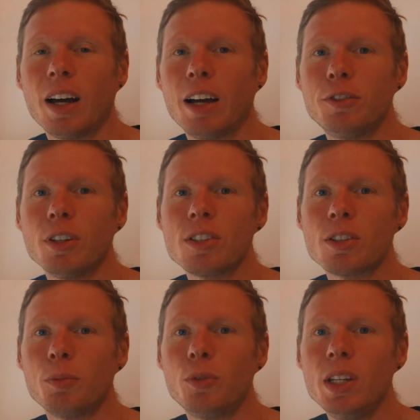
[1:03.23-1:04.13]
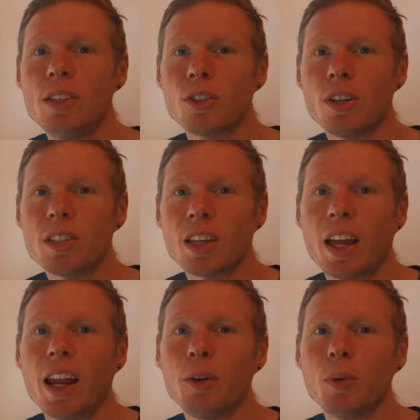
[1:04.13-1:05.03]
I've done some research
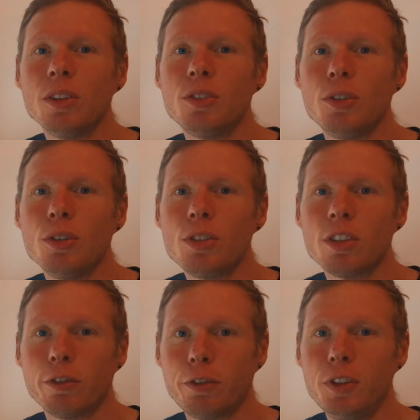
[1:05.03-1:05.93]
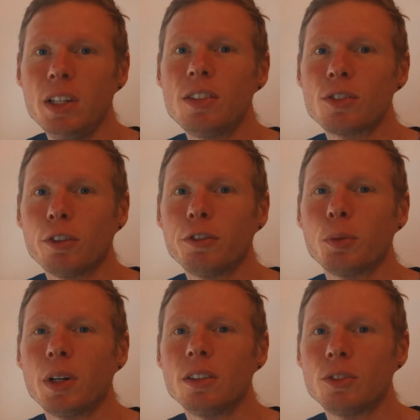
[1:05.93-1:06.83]
and I want to use free
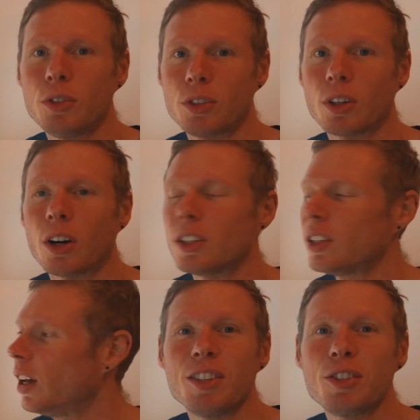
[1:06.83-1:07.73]
software to start.